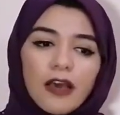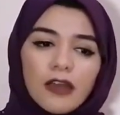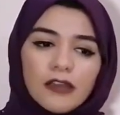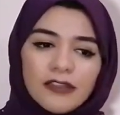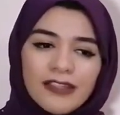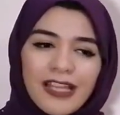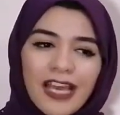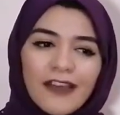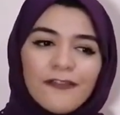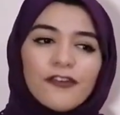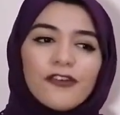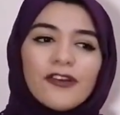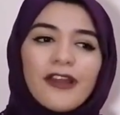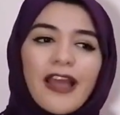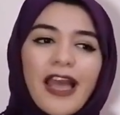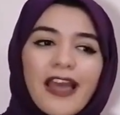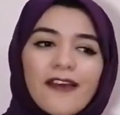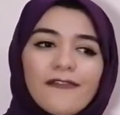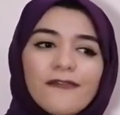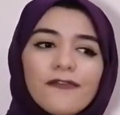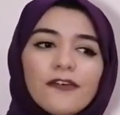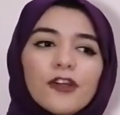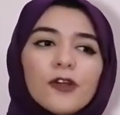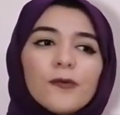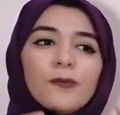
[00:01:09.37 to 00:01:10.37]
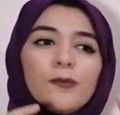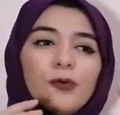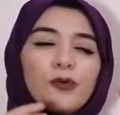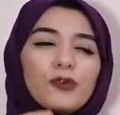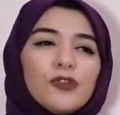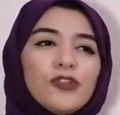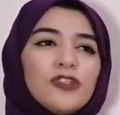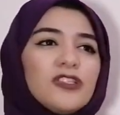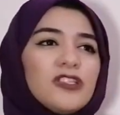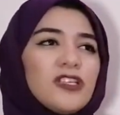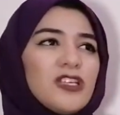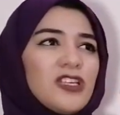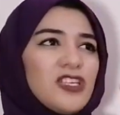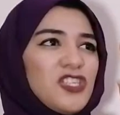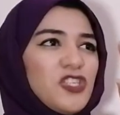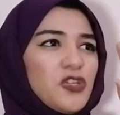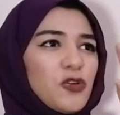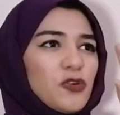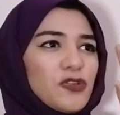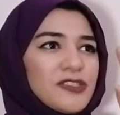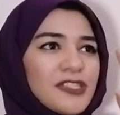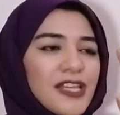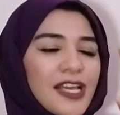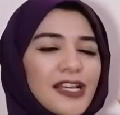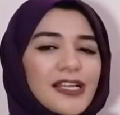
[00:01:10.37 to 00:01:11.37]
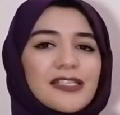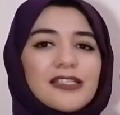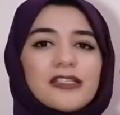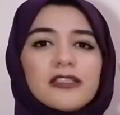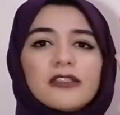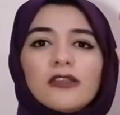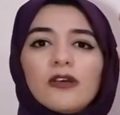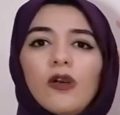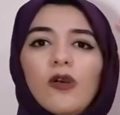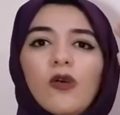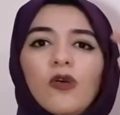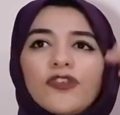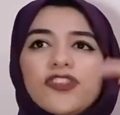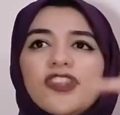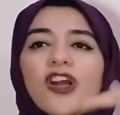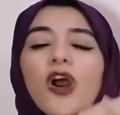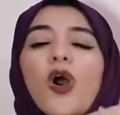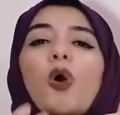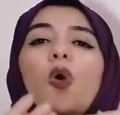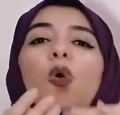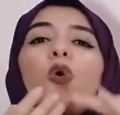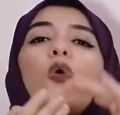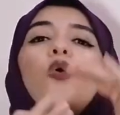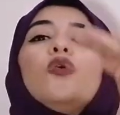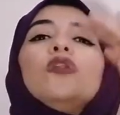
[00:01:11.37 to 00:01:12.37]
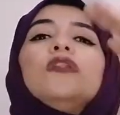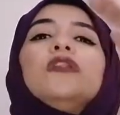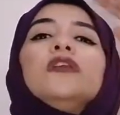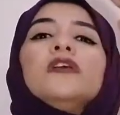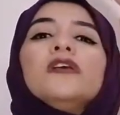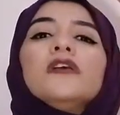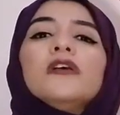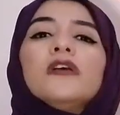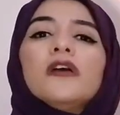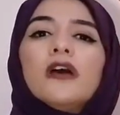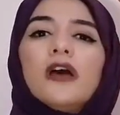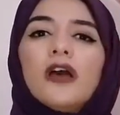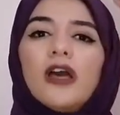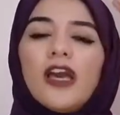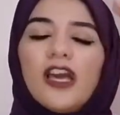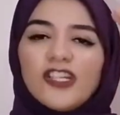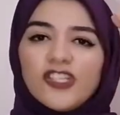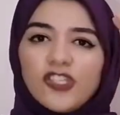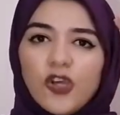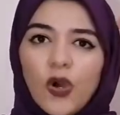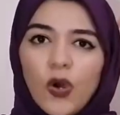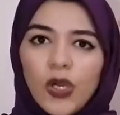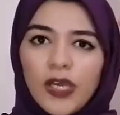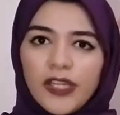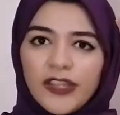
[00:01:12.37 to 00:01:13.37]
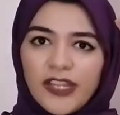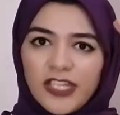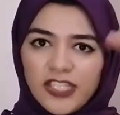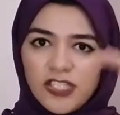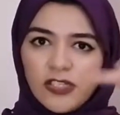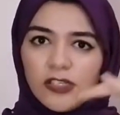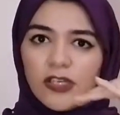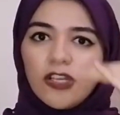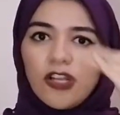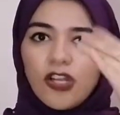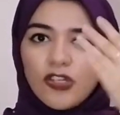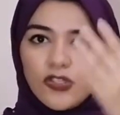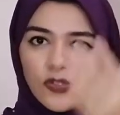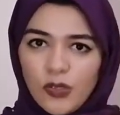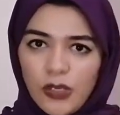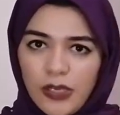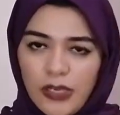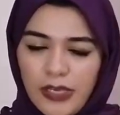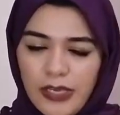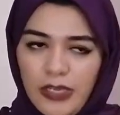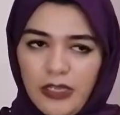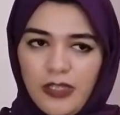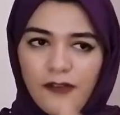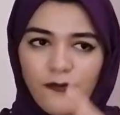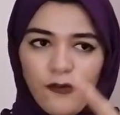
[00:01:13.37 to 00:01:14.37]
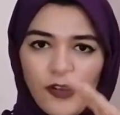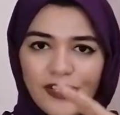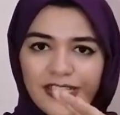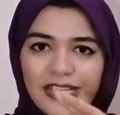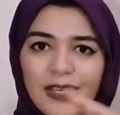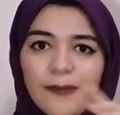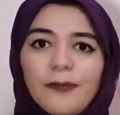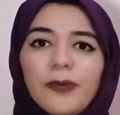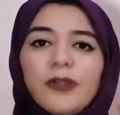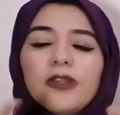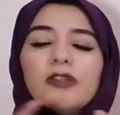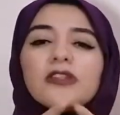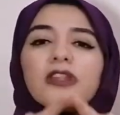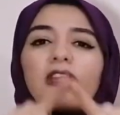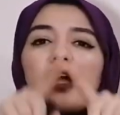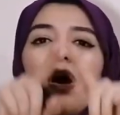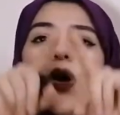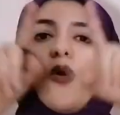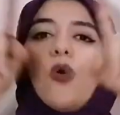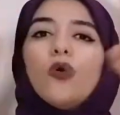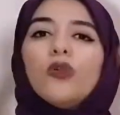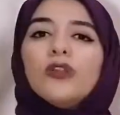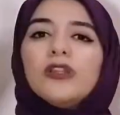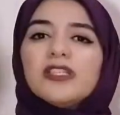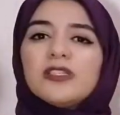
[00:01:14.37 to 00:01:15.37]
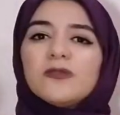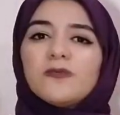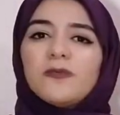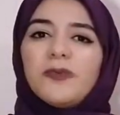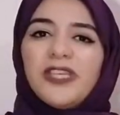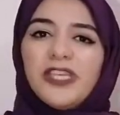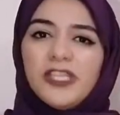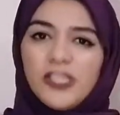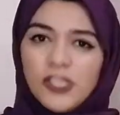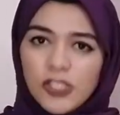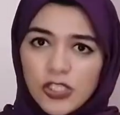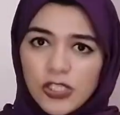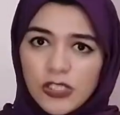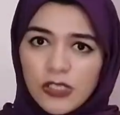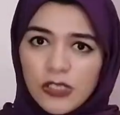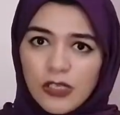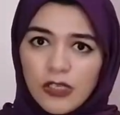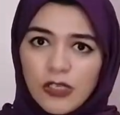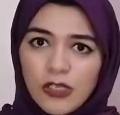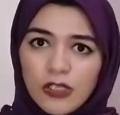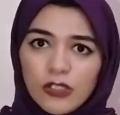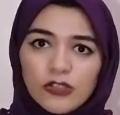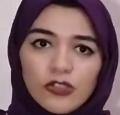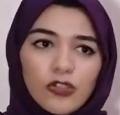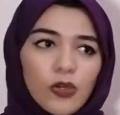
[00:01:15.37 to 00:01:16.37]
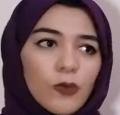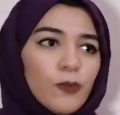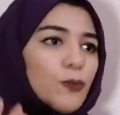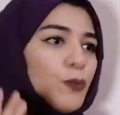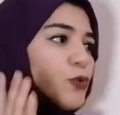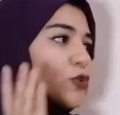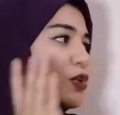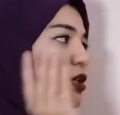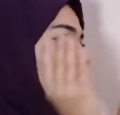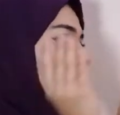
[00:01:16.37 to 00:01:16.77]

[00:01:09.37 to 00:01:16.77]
never ever put your text or the whole talk that you're gonna do, for example, the whole speech, don't put